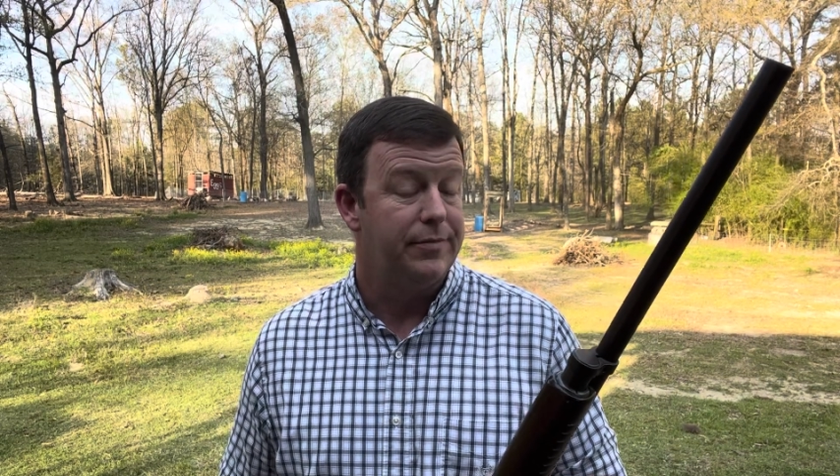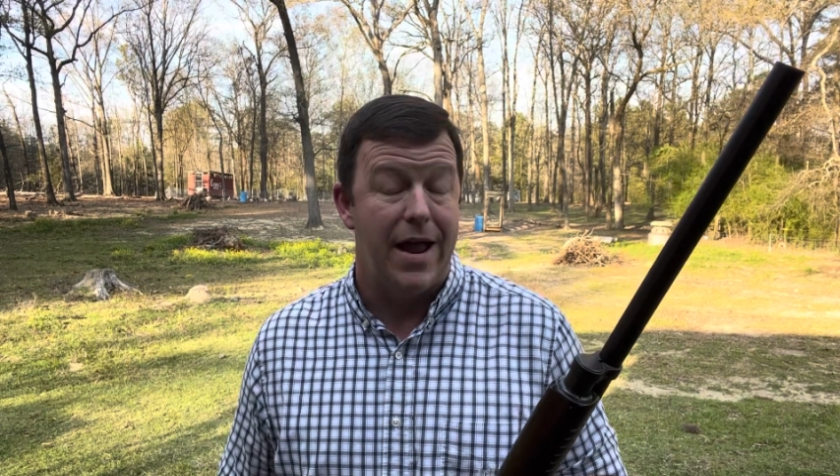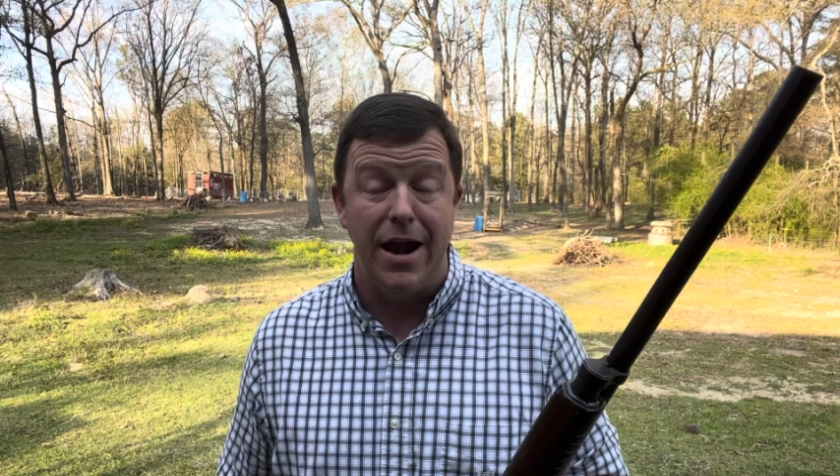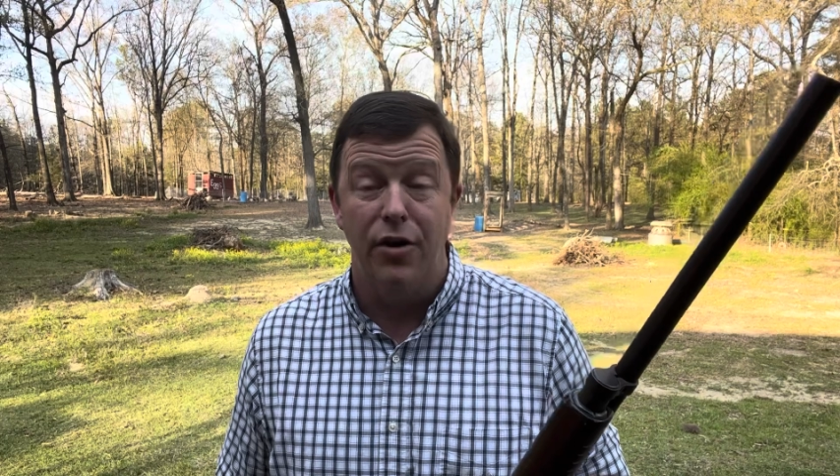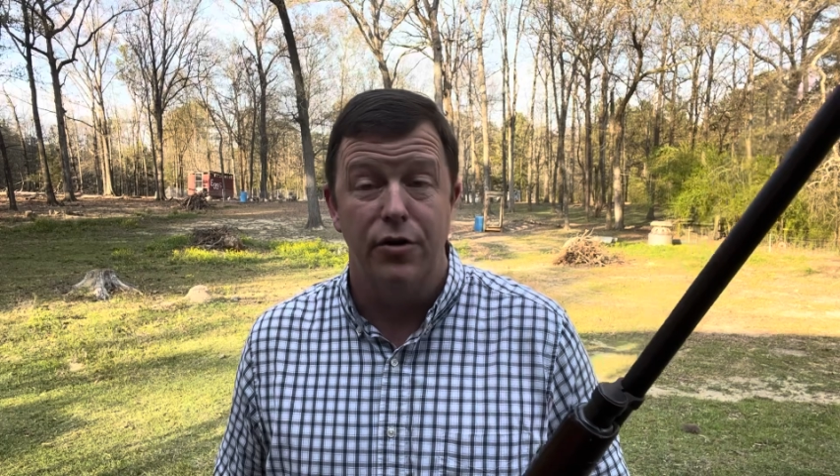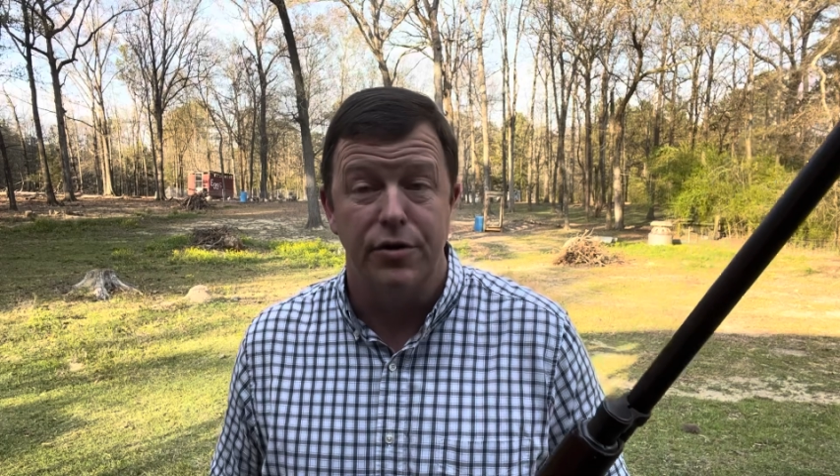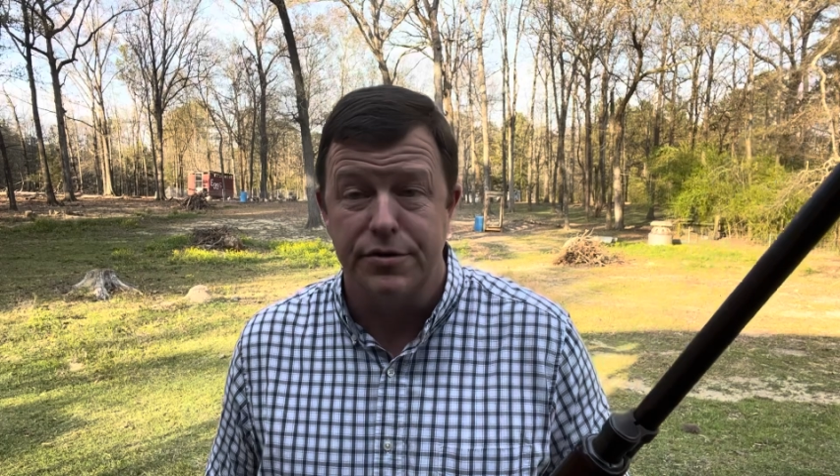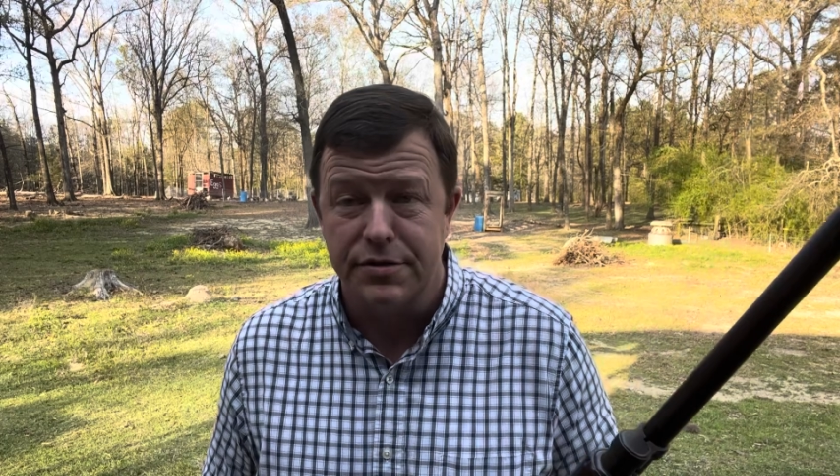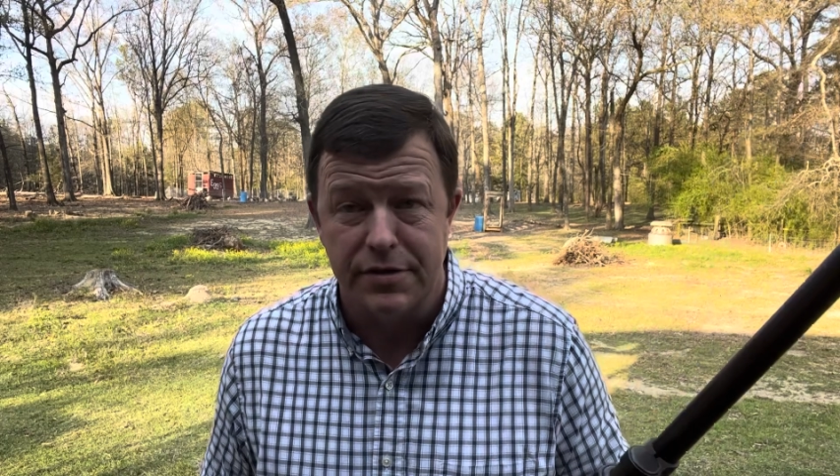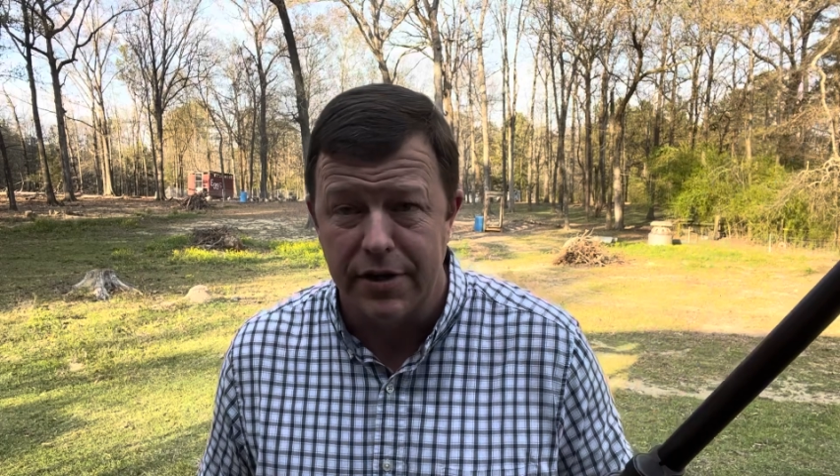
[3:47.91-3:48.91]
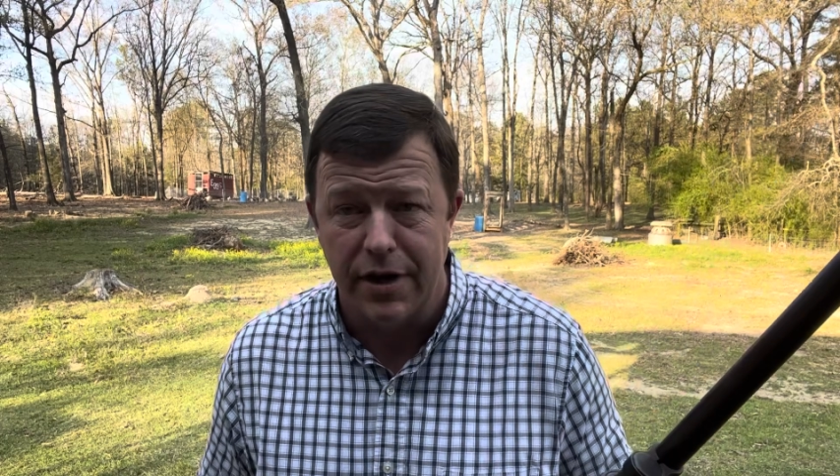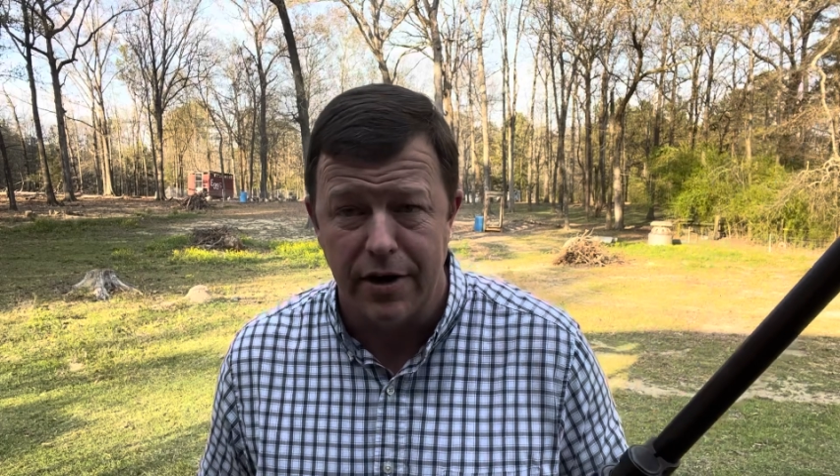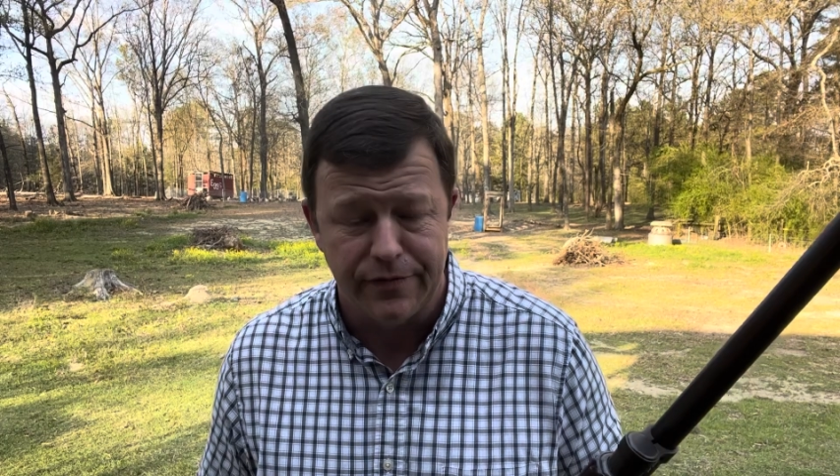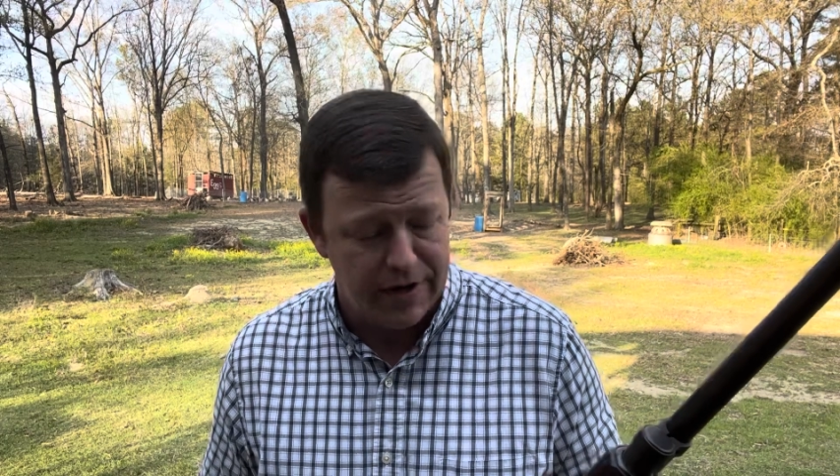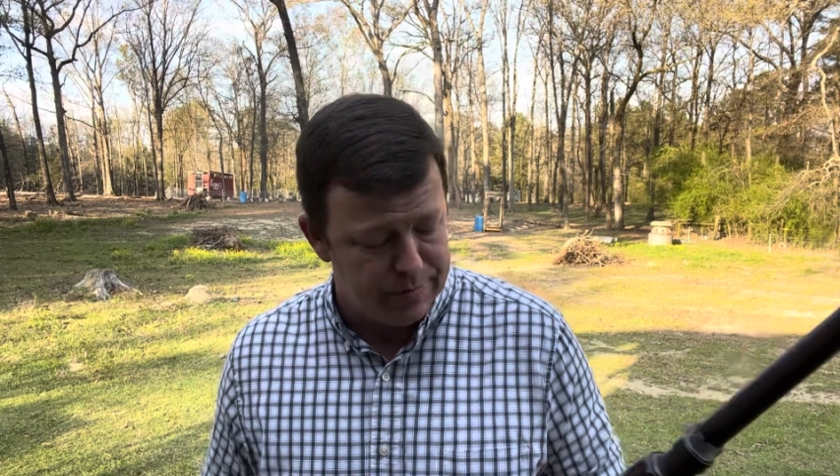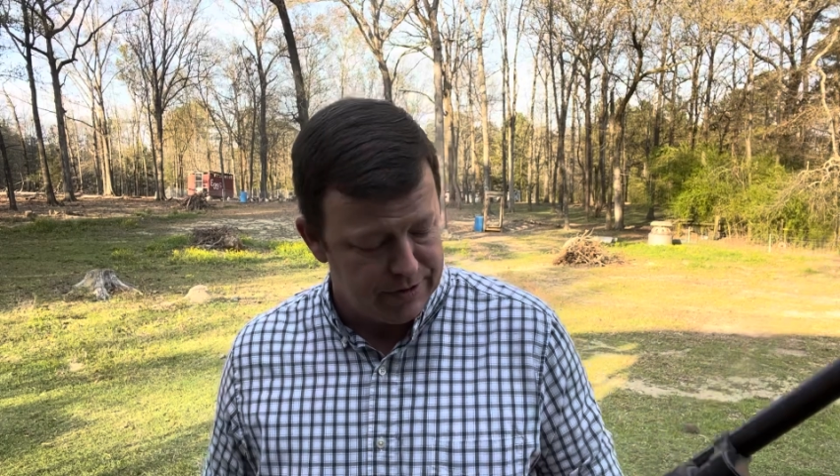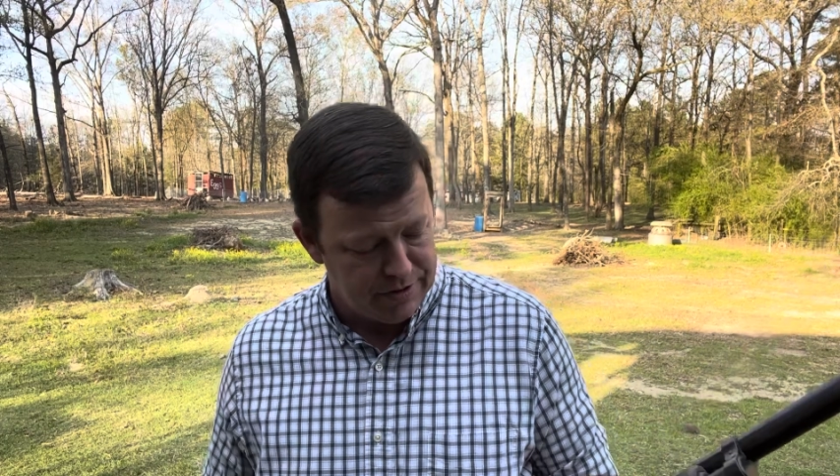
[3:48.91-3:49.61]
errors in our family.